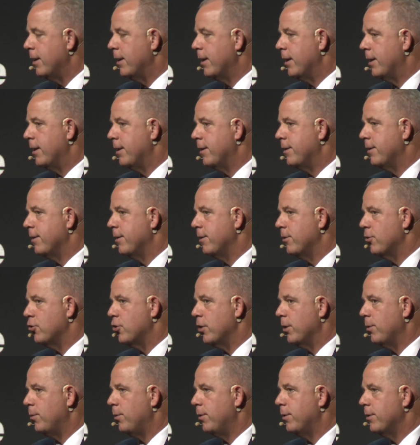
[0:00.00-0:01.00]
And the
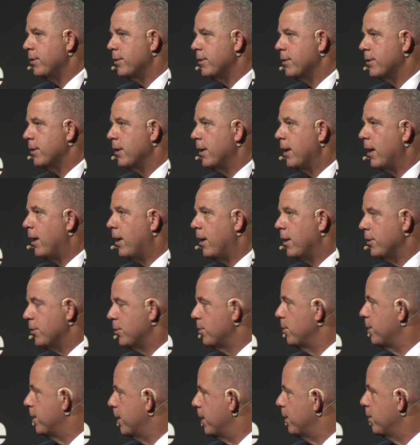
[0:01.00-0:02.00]
shareholders are
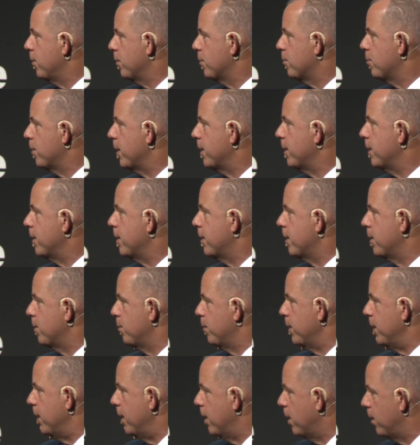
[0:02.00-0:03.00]
today not ready that
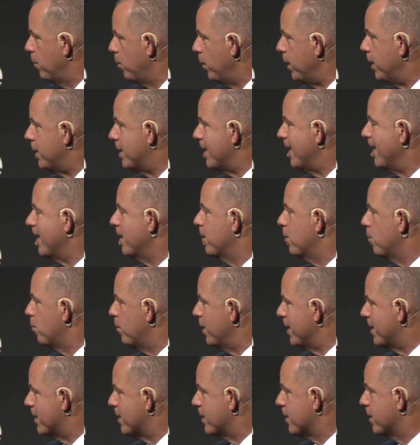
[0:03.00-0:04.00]
we take the
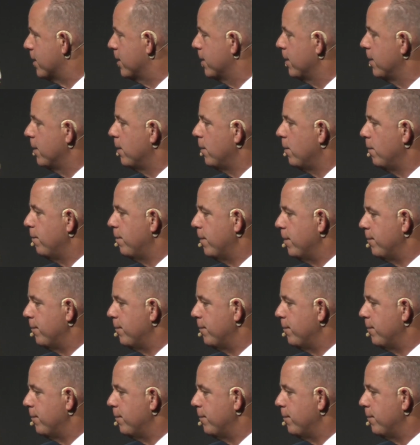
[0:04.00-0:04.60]
risk of